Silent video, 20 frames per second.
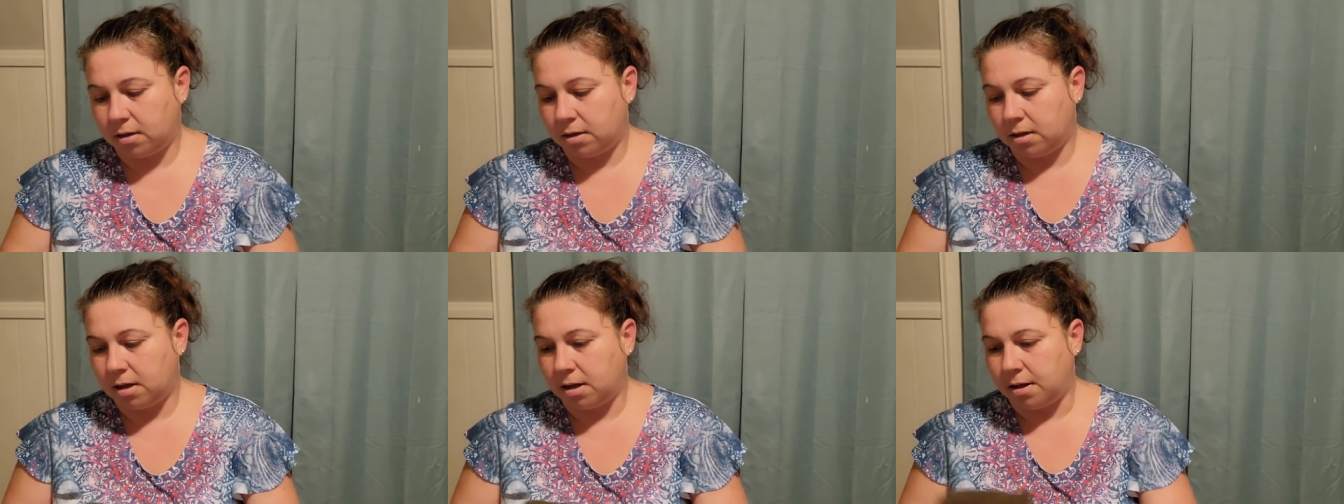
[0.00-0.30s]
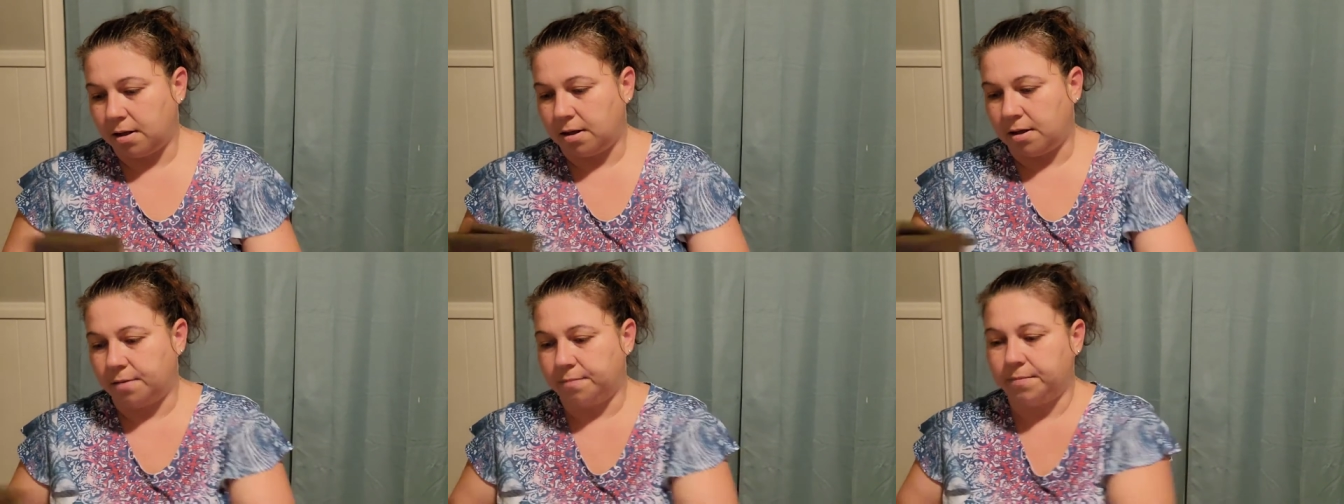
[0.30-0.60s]

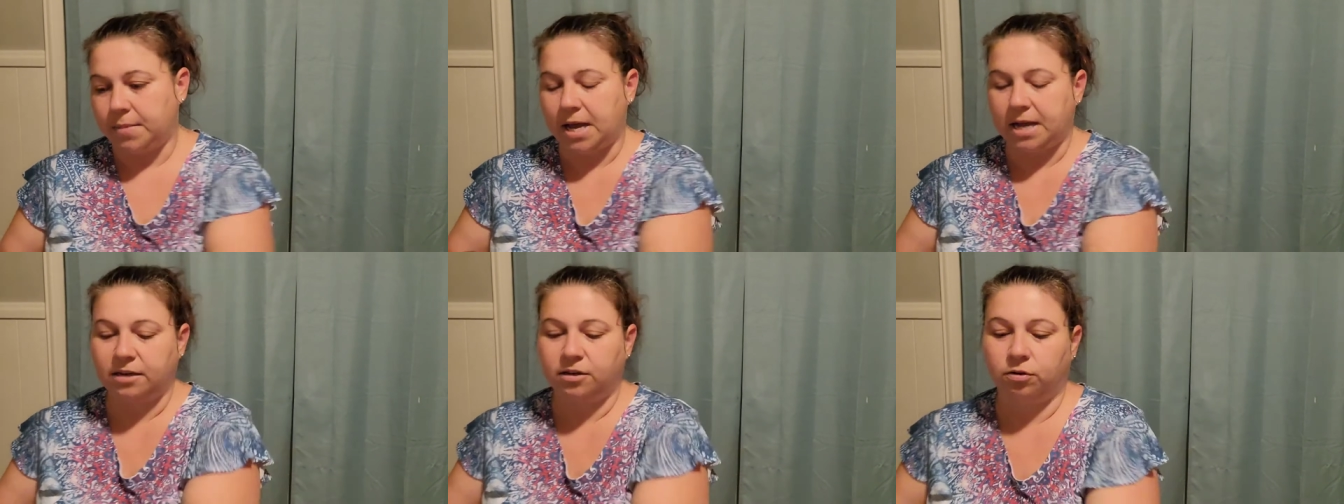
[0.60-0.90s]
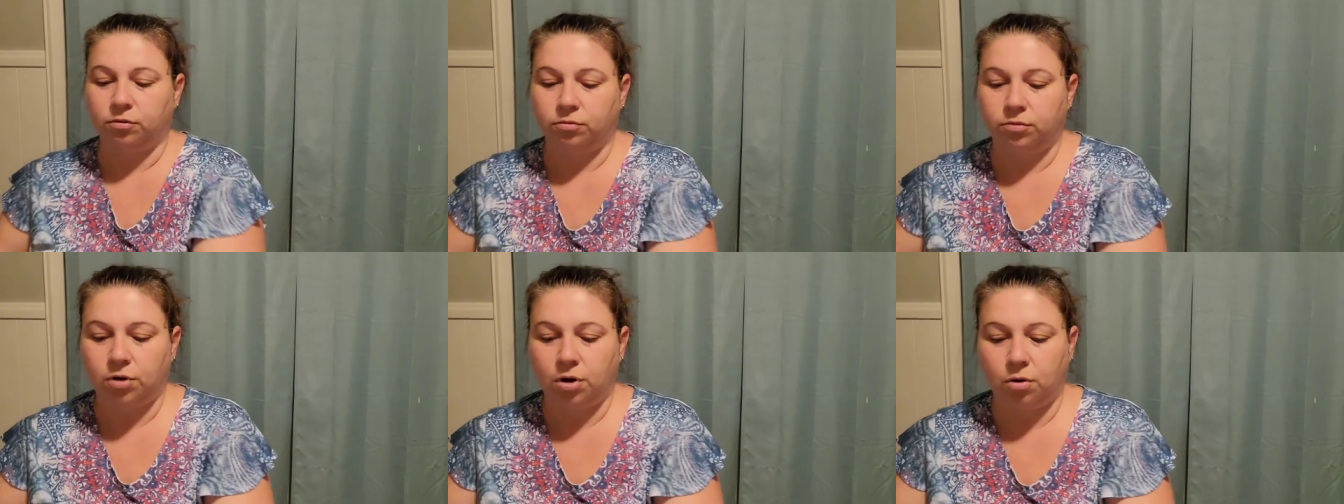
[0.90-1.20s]
um, I
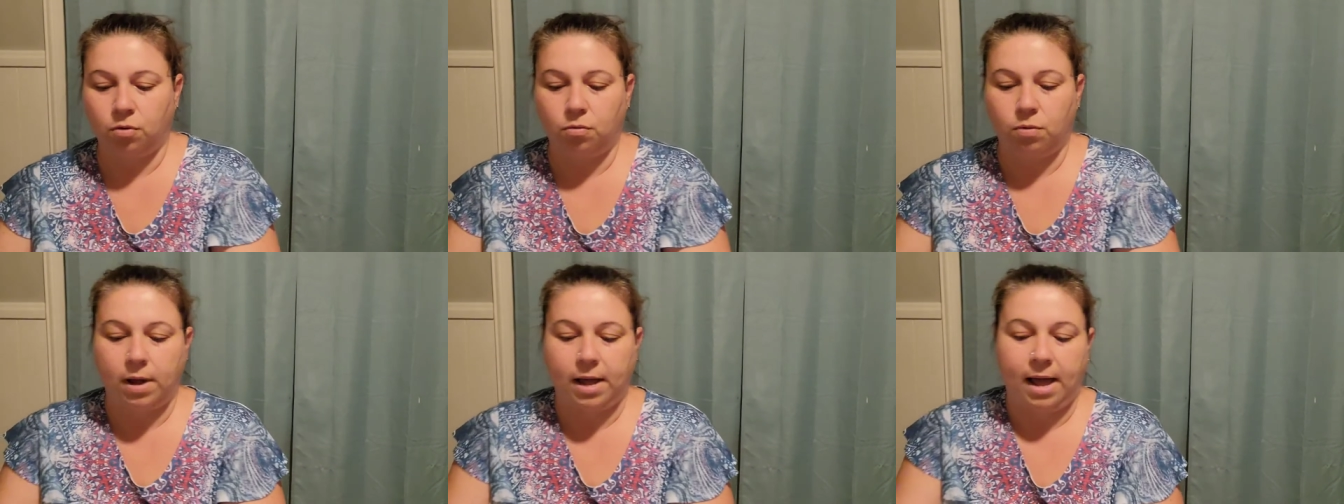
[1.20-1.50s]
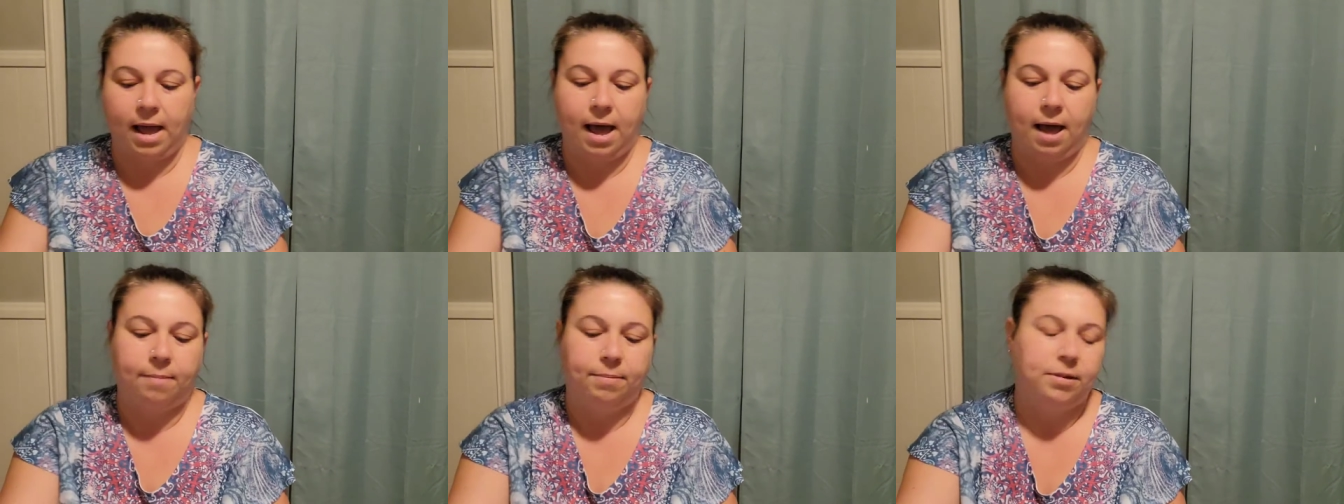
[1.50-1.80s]
don't know what
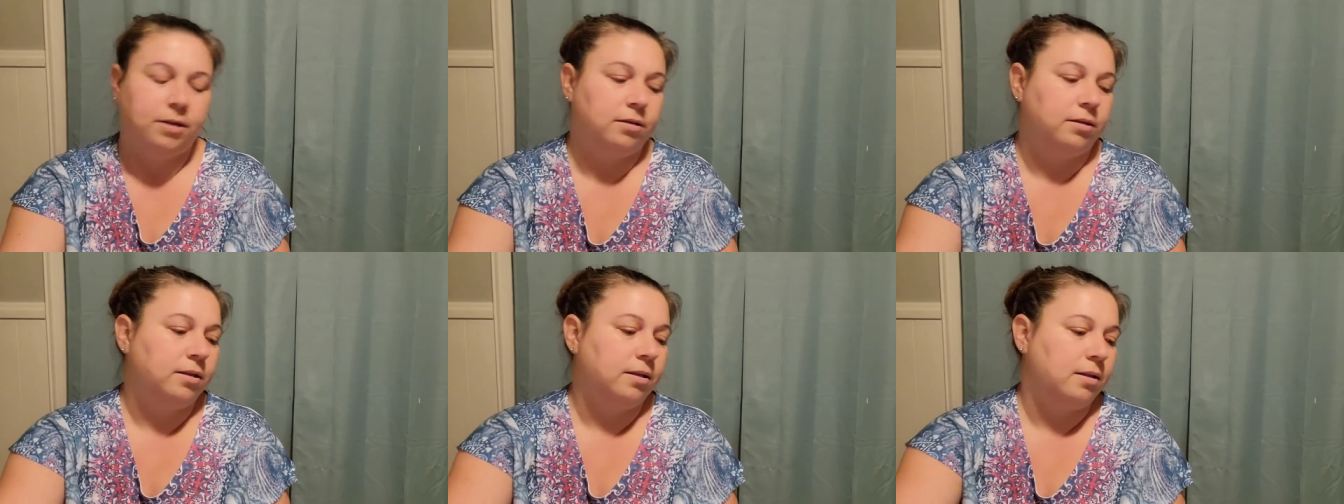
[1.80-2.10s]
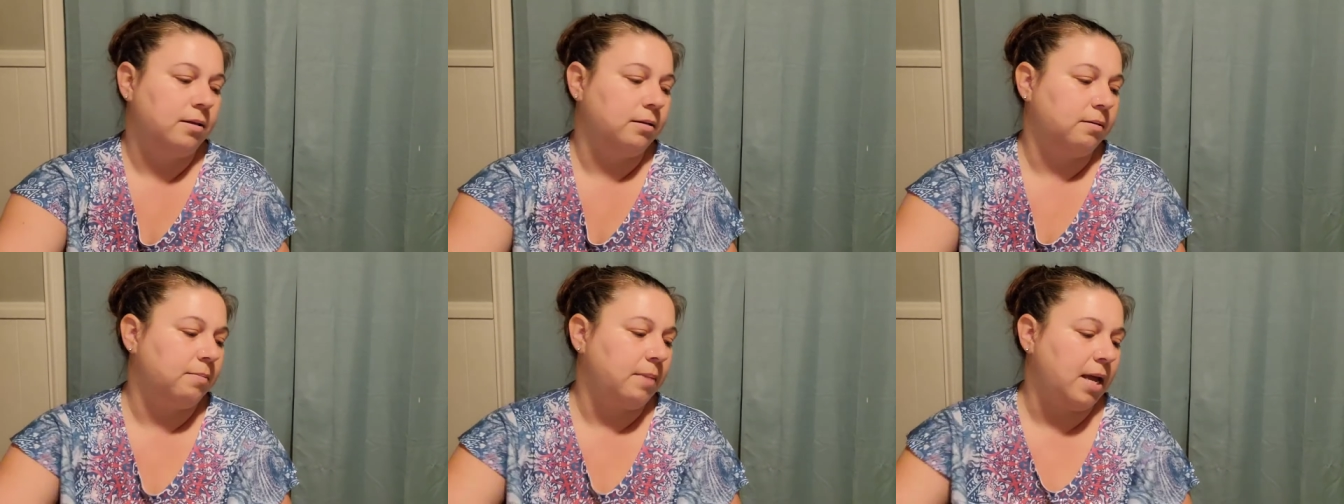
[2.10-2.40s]
happened to
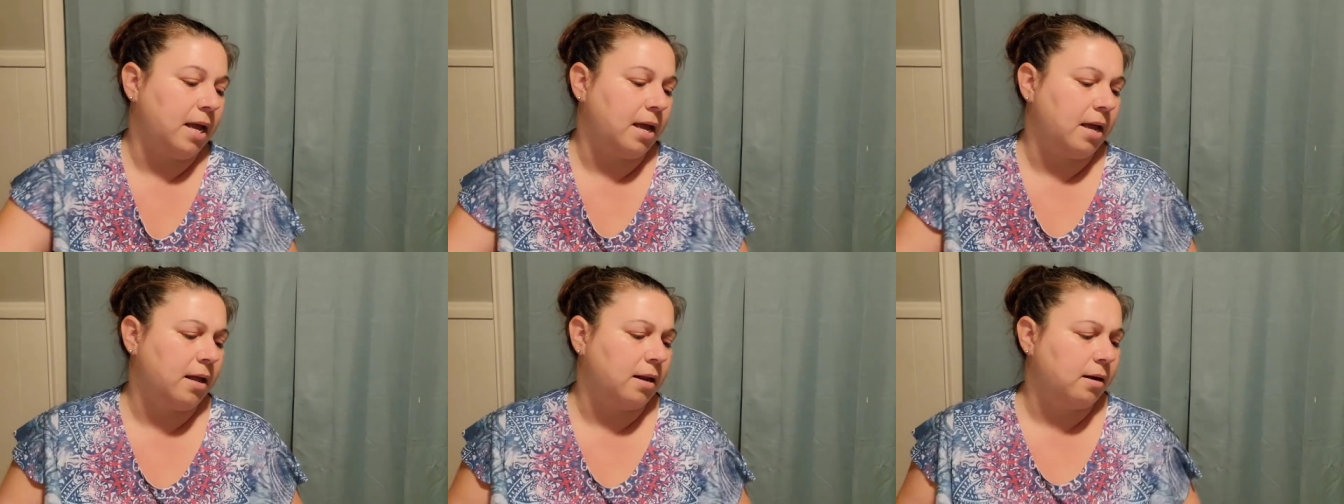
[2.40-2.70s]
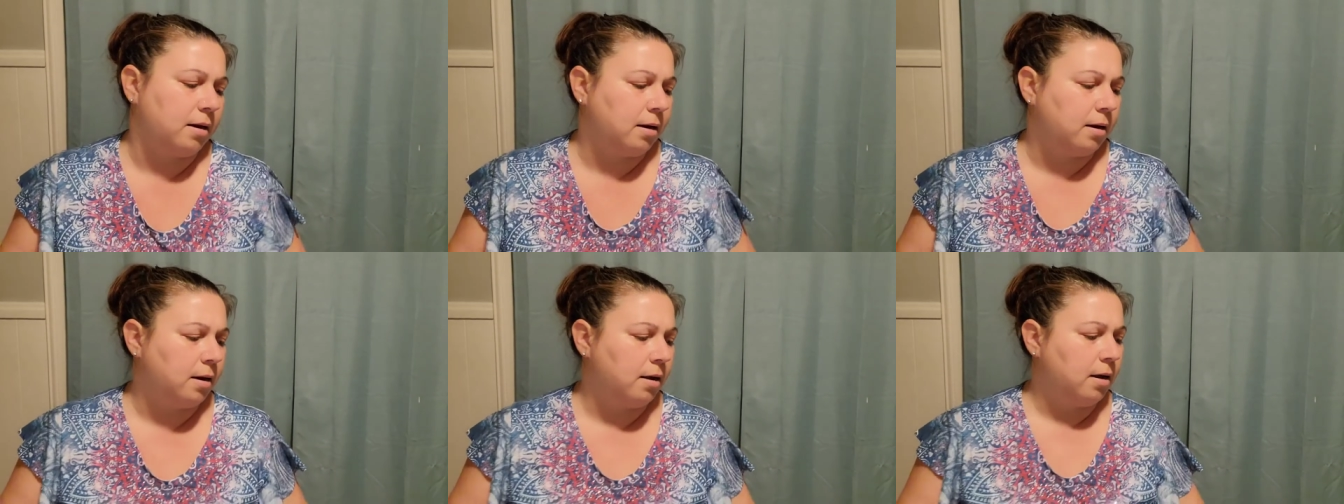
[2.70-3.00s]
this
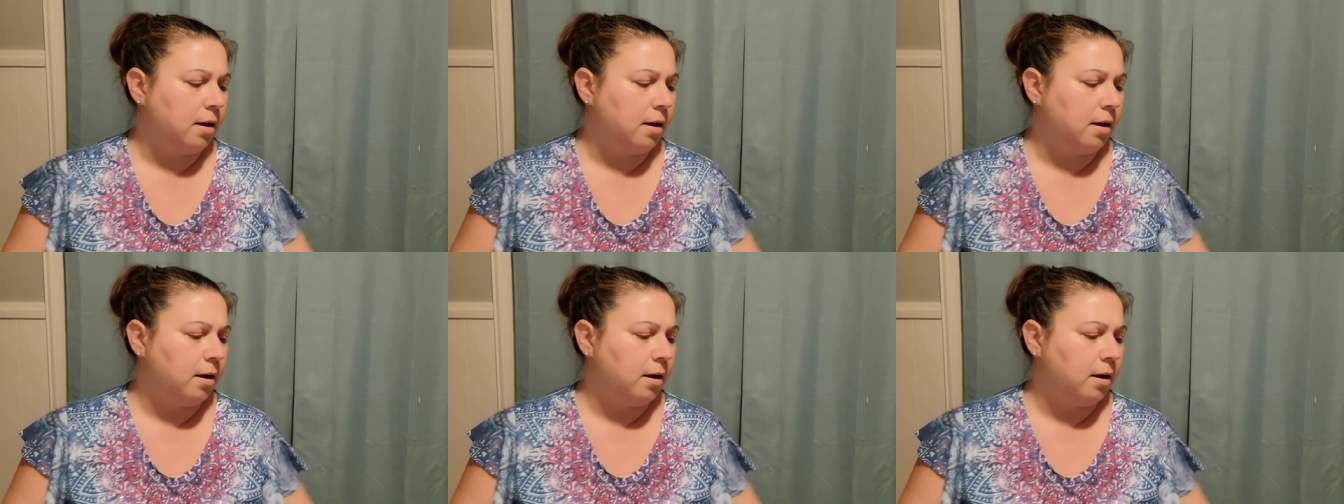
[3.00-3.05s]
man.